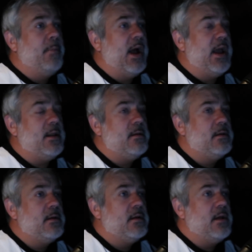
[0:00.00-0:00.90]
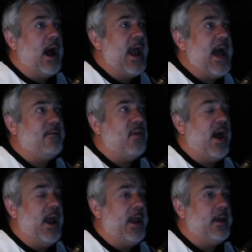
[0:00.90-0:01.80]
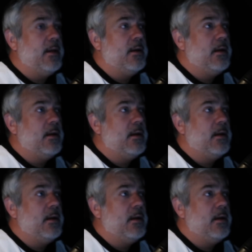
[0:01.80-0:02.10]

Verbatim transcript: but I have like